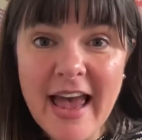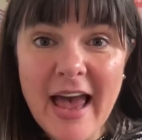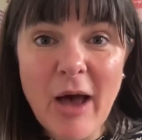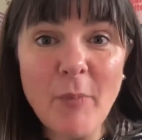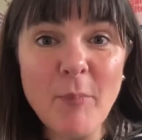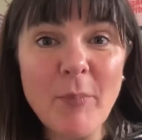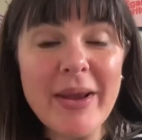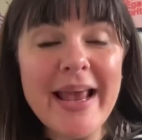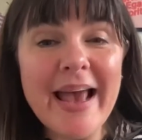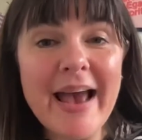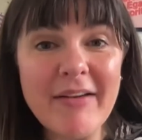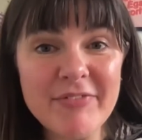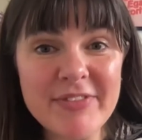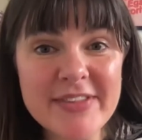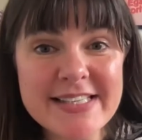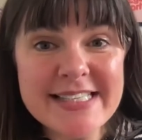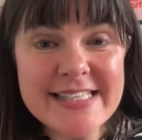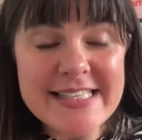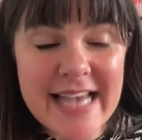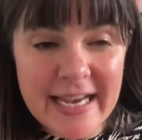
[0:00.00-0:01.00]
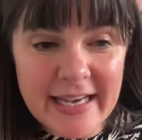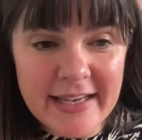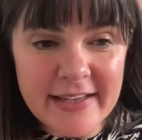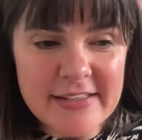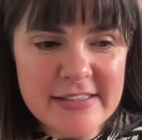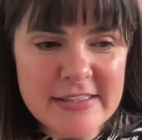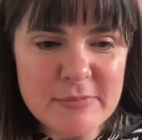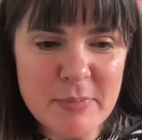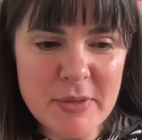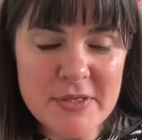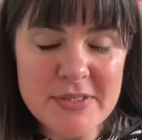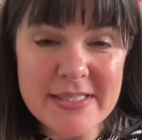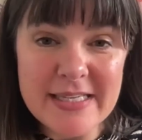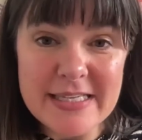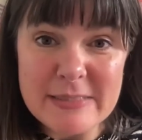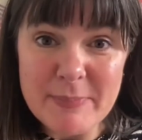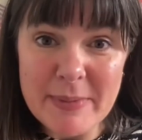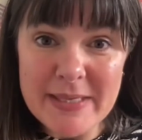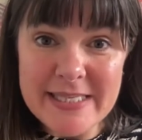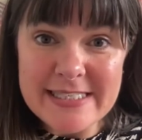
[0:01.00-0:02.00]
And we have the second most
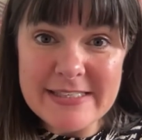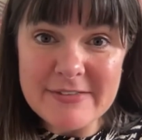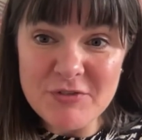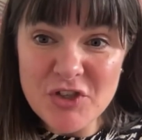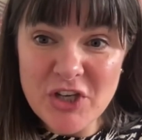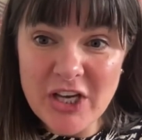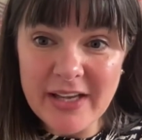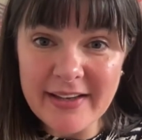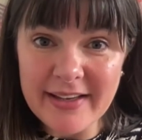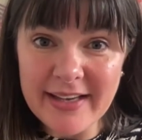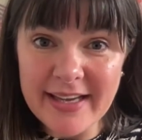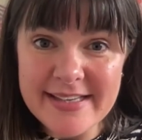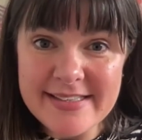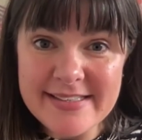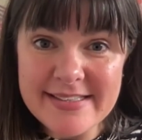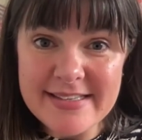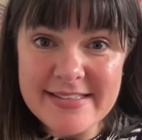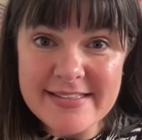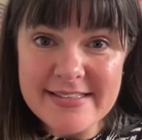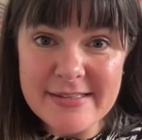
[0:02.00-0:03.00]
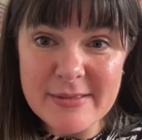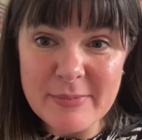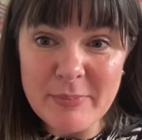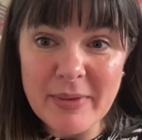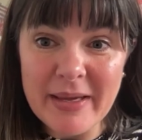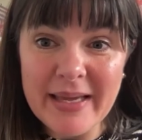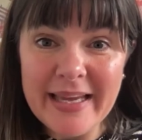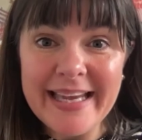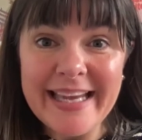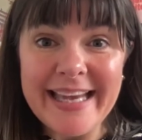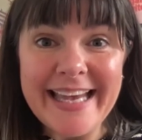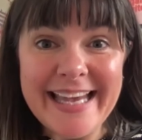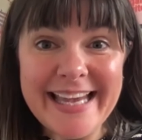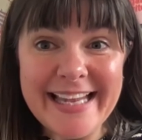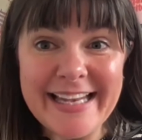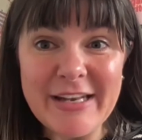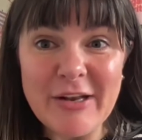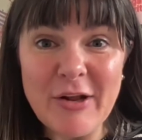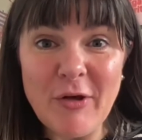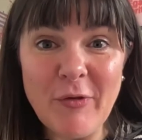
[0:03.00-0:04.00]
expensive childcare system
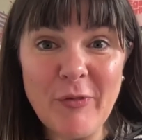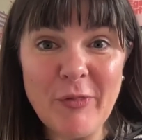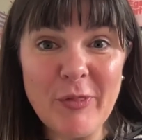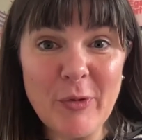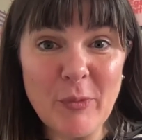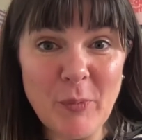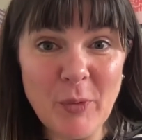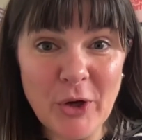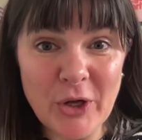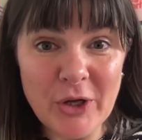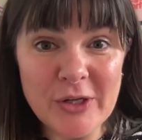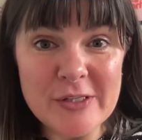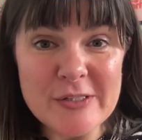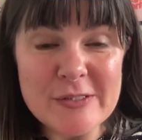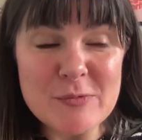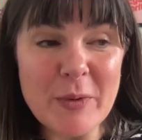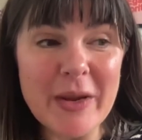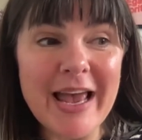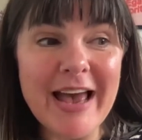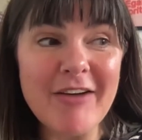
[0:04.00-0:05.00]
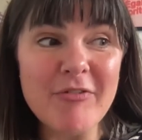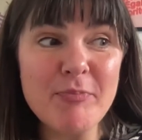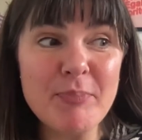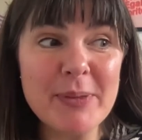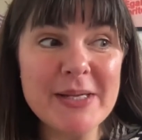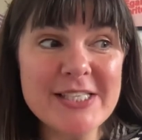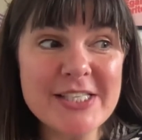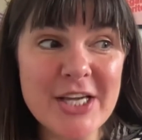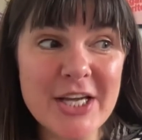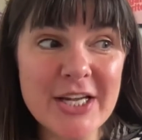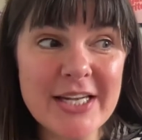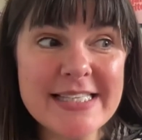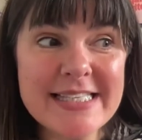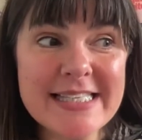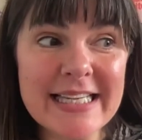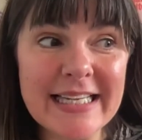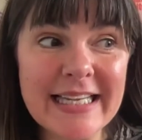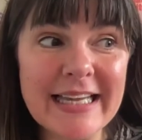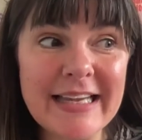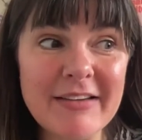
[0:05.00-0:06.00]
in the world. We have
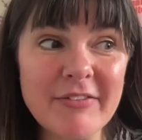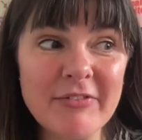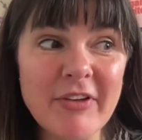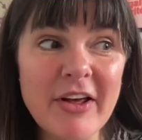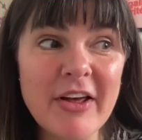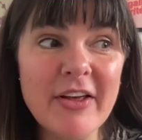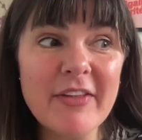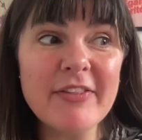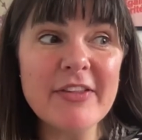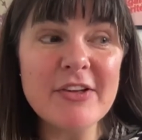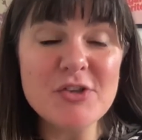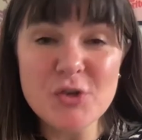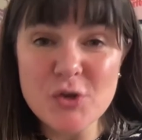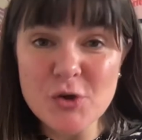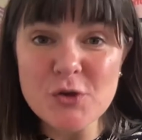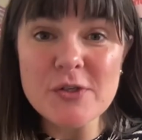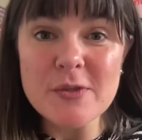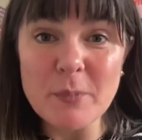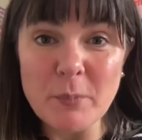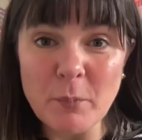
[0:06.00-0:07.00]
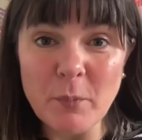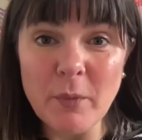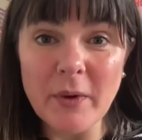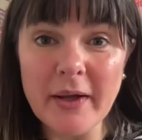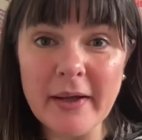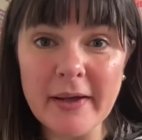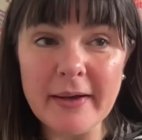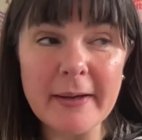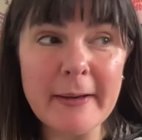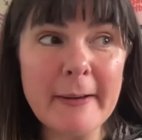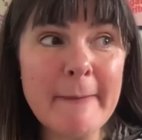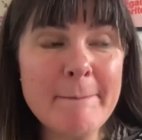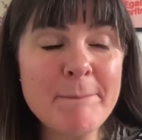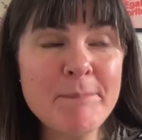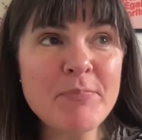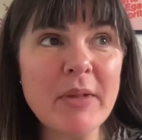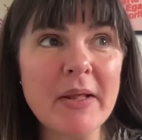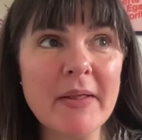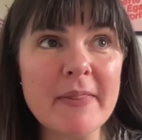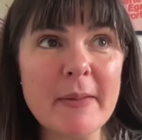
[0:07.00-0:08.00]
paternity leave that doesn't work,
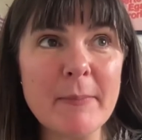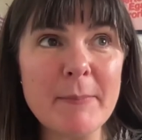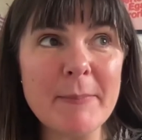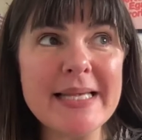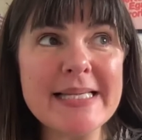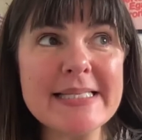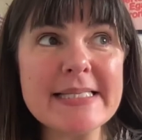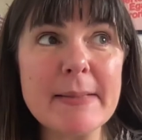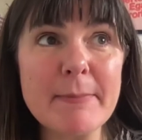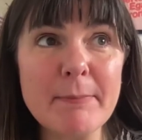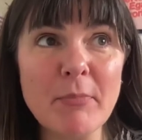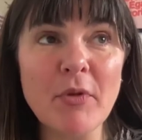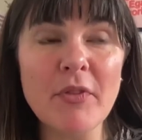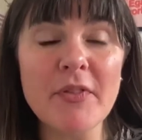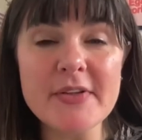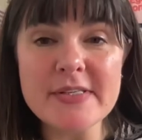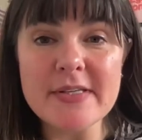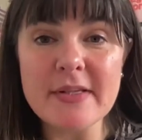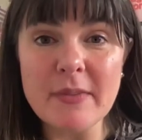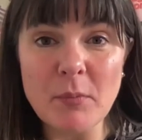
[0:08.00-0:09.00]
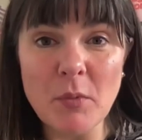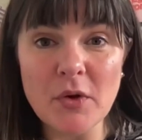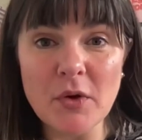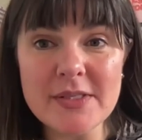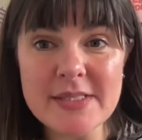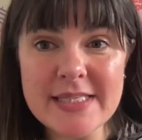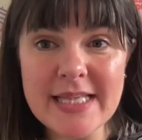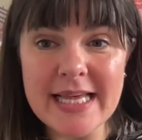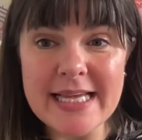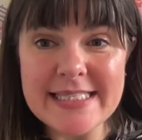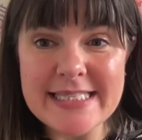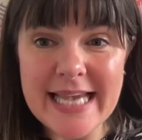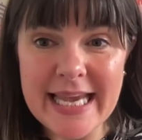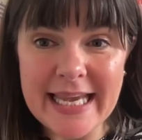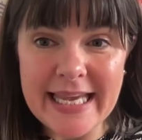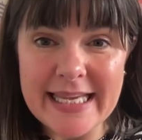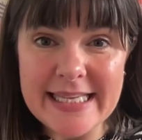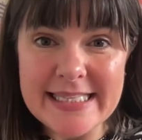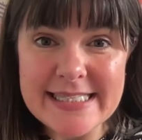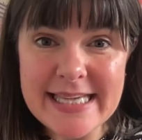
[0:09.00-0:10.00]
and that means that mothers are the ones that are
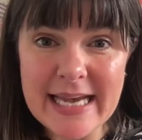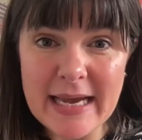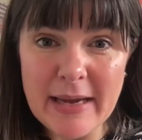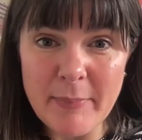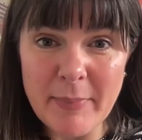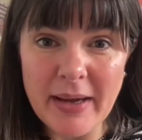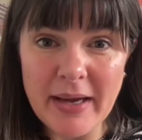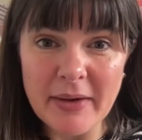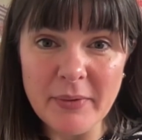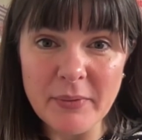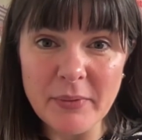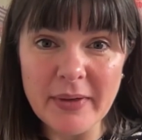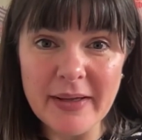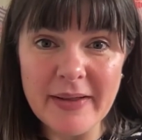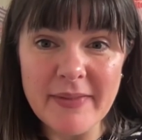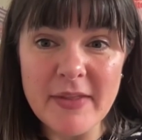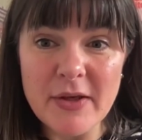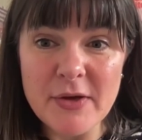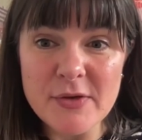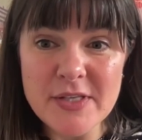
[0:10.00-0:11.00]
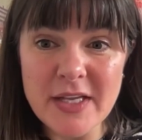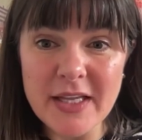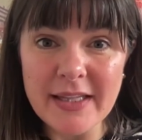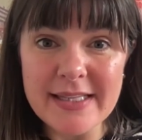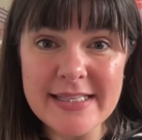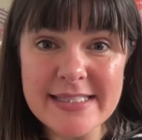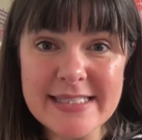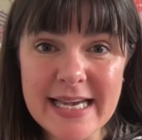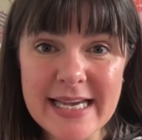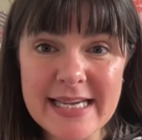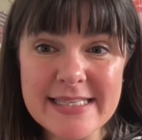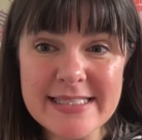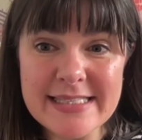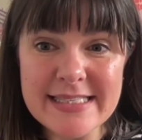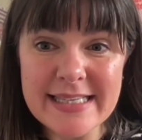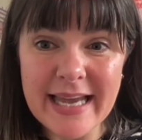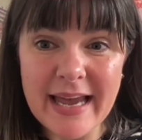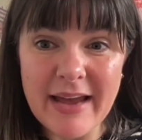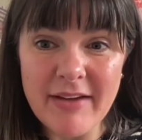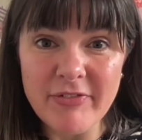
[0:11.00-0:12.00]
taking time out in those early days
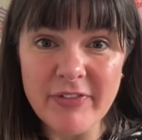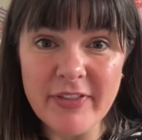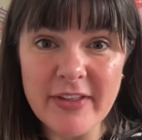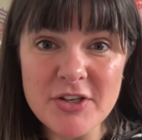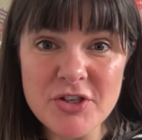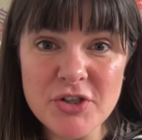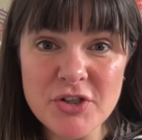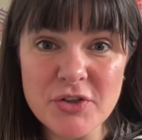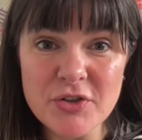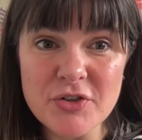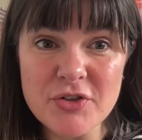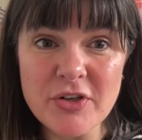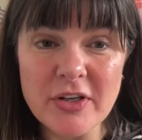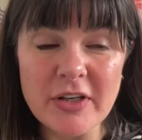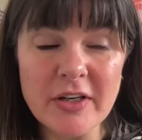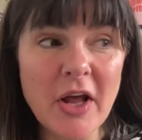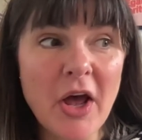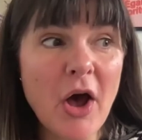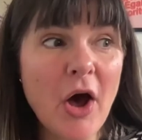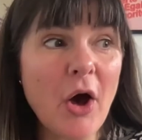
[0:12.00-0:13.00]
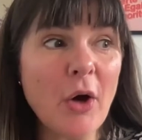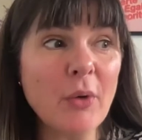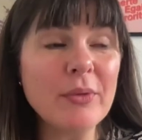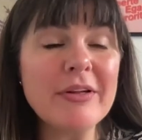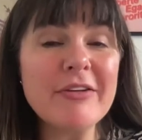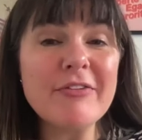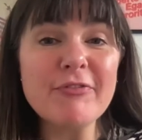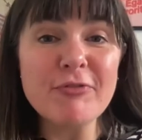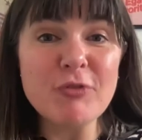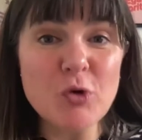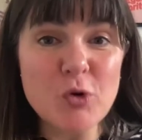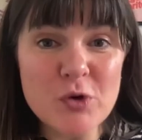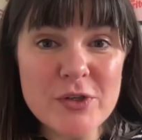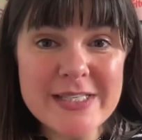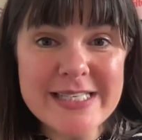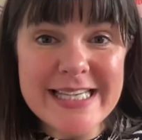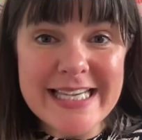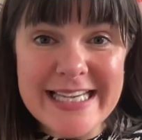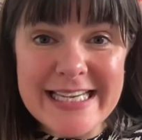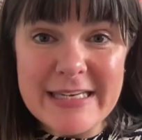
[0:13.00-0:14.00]
to care for their children. Only
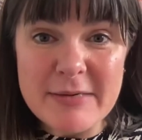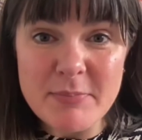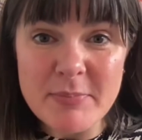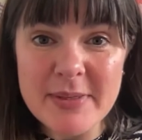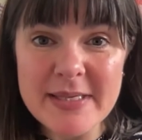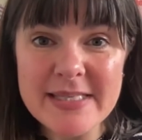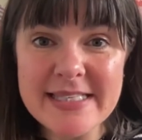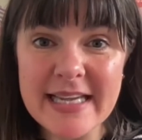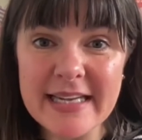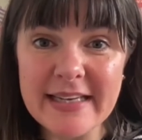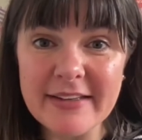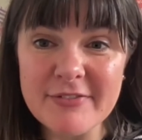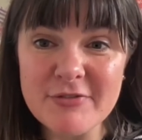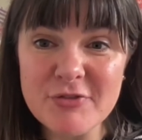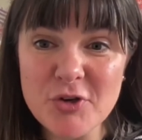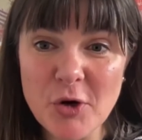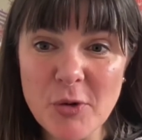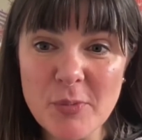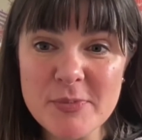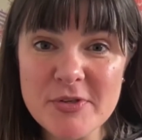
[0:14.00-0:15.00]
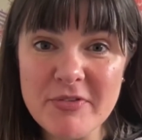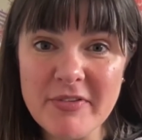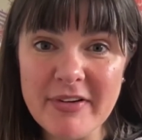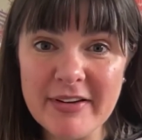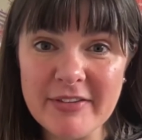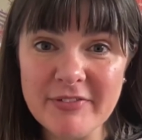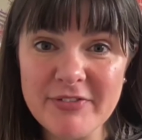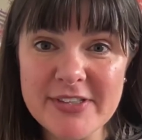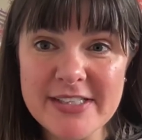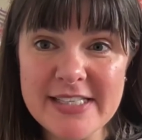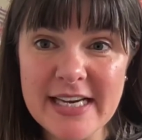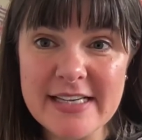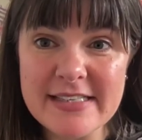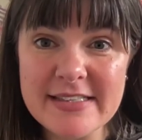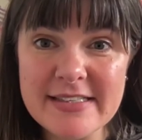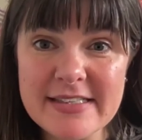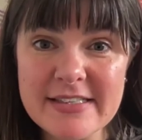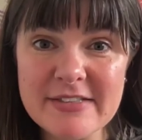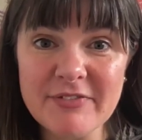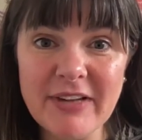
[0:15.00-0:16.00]
14% of jobs are
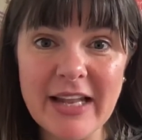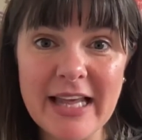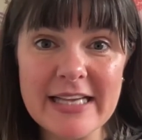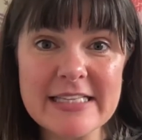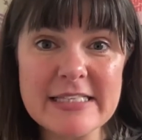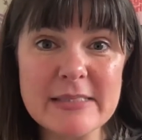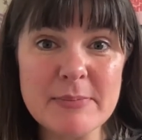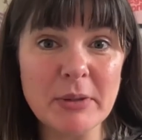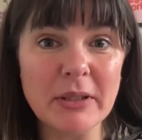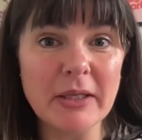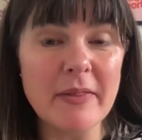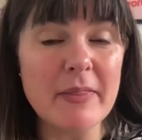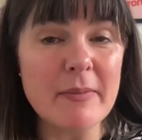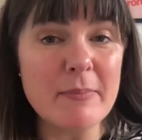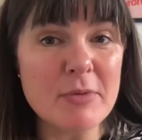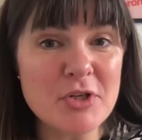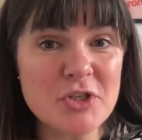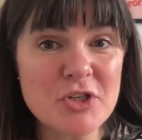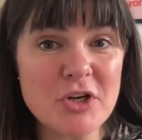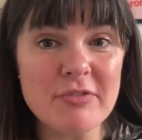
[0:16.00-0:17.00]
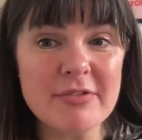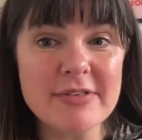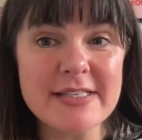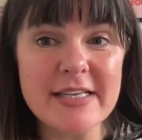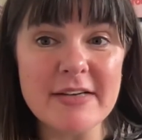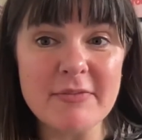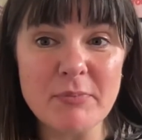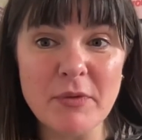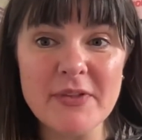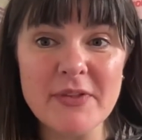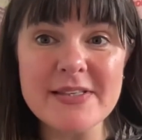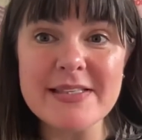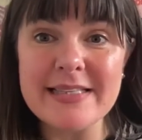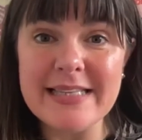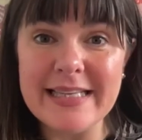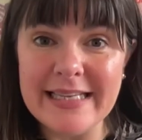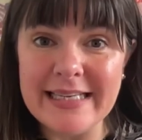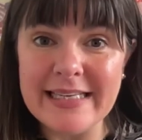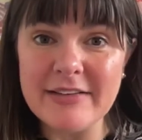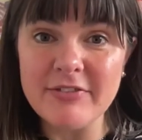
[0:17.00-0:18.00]
advertised as flexible, and the majority of mothers
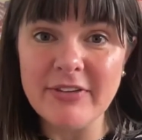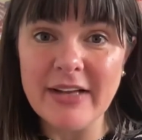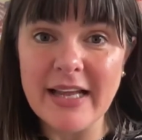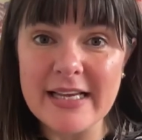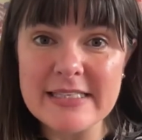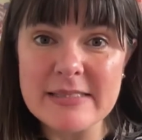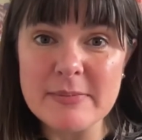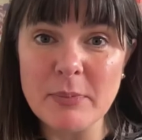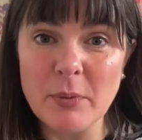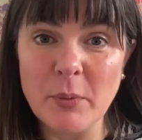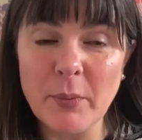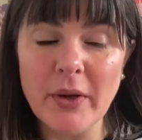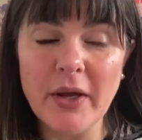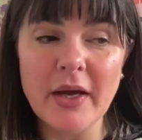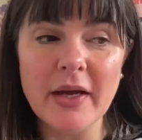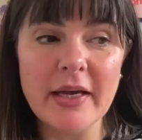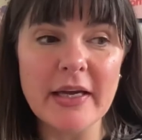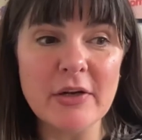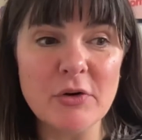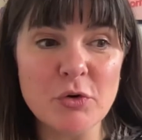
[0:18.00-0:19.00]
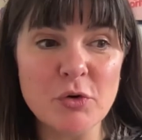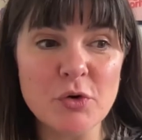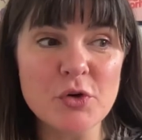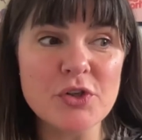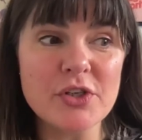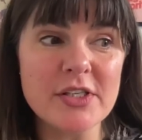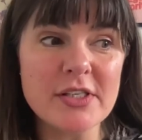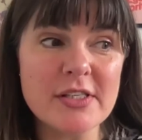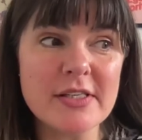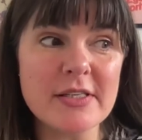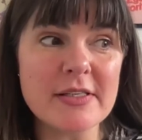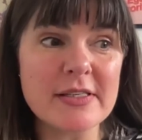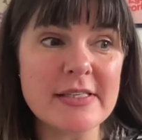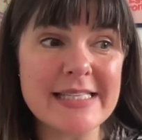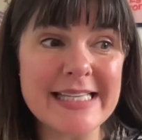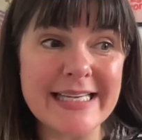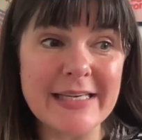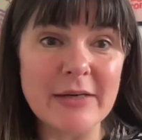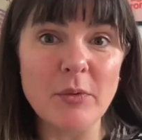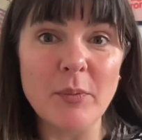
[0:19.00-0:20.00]
need flexible work in order to
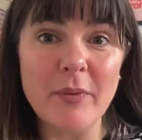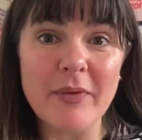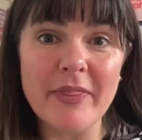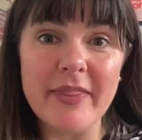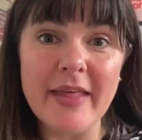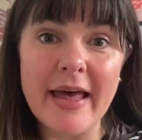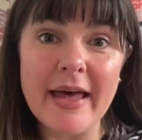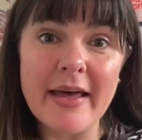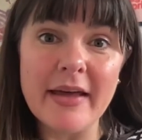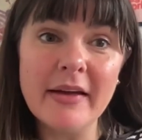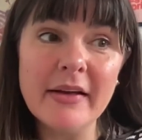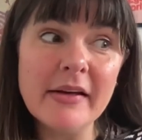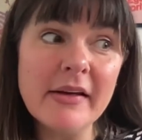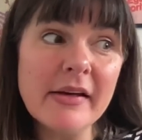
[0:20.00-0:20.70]
deal with their